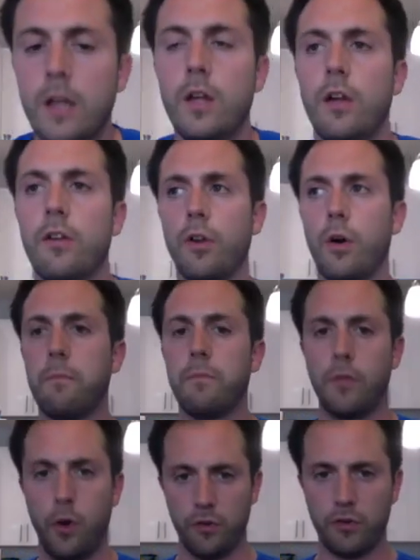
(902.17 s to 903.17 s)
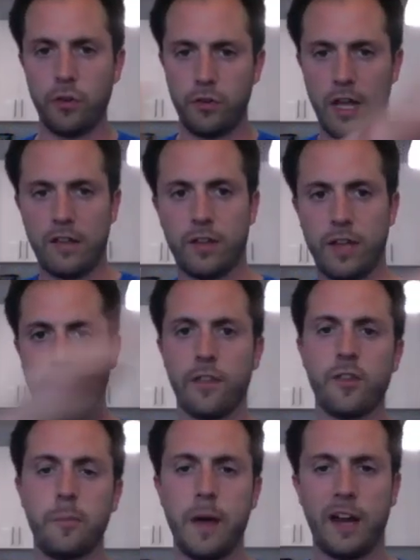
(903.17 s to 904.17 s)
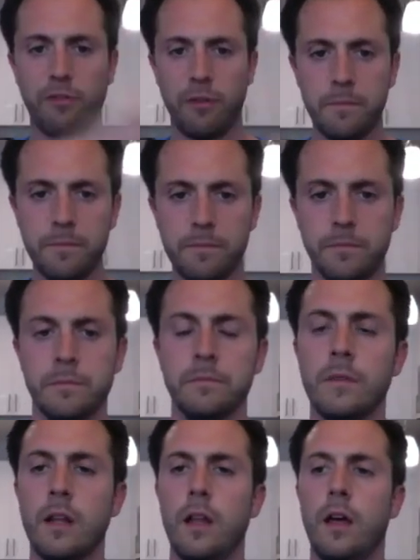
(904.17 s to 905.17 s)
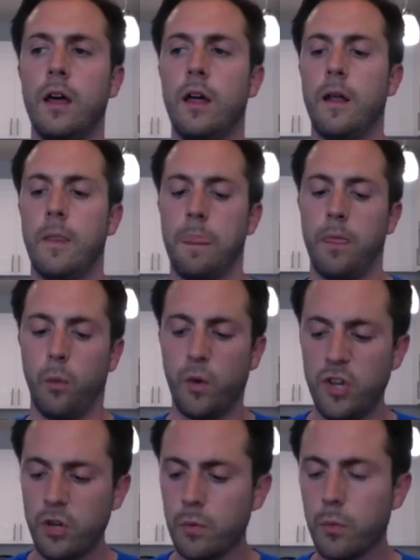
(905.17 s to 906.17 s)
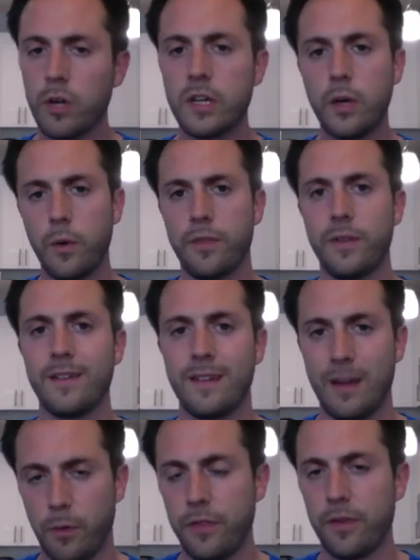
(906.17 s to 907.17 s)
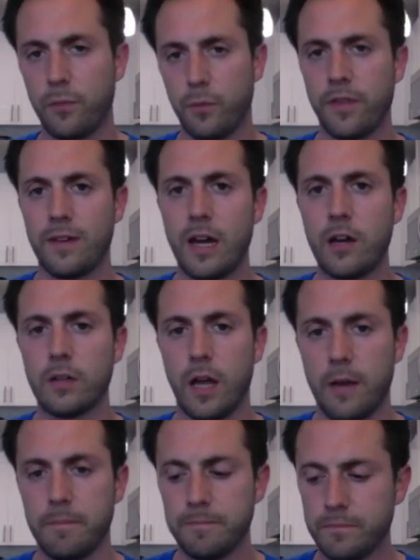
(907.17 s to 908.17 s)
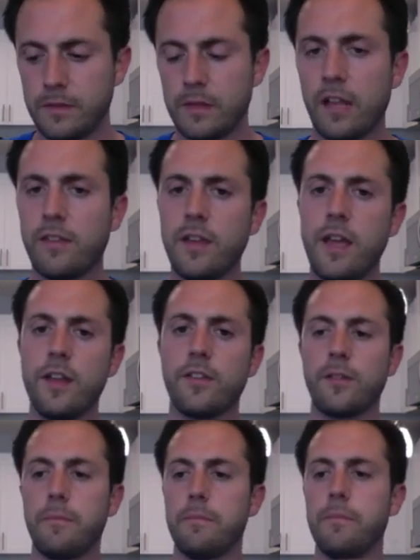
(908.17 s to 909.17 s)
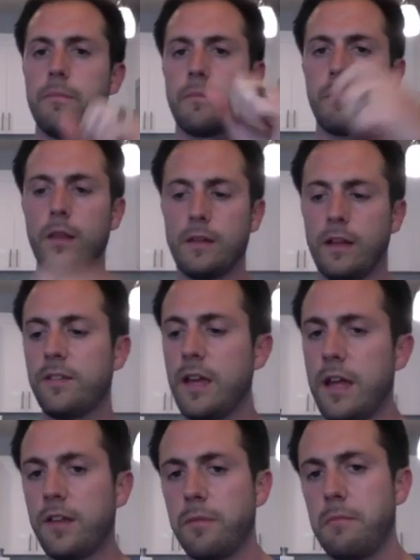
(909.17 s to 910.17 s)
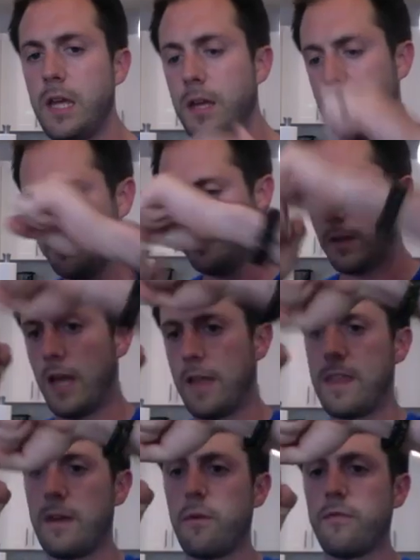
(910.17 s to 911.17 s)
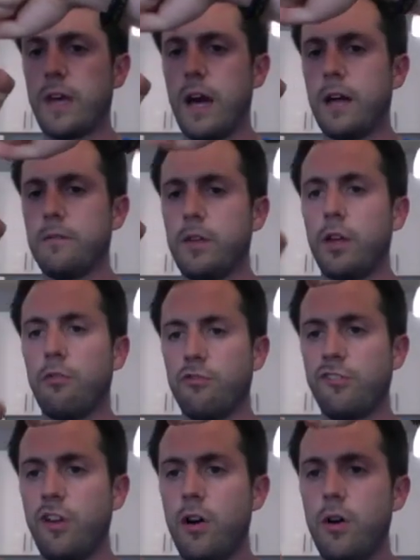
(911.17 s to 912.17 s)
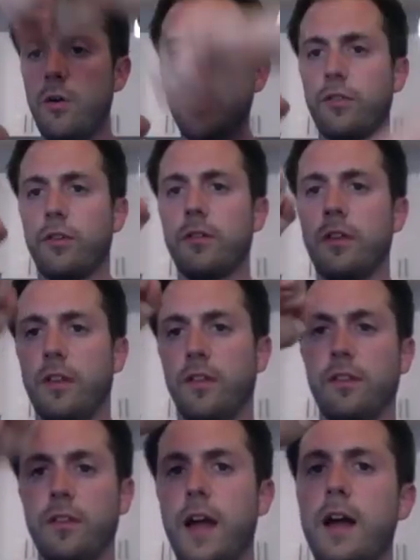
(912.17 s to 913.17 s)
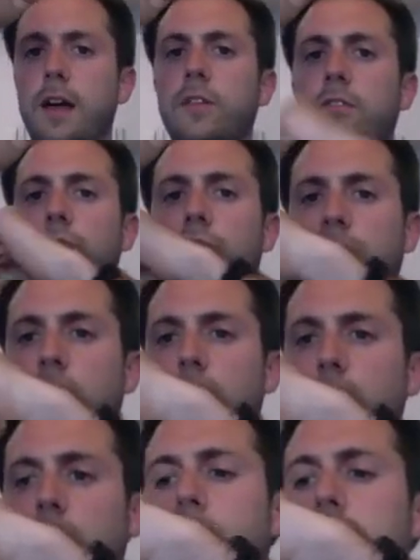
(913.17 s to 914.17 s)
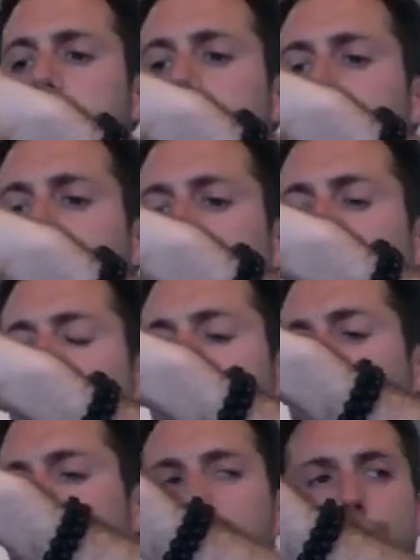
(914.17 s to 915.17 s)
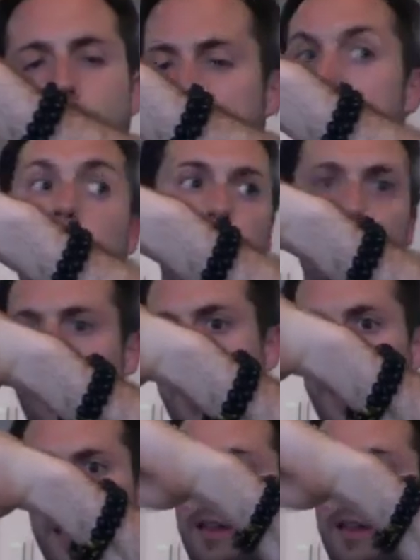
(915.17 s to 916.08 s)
so that's the kind of the spectrum. When you're working with a downline, let's say it's me, and then we've got Joe. So it's Zach, Joe, Ashley,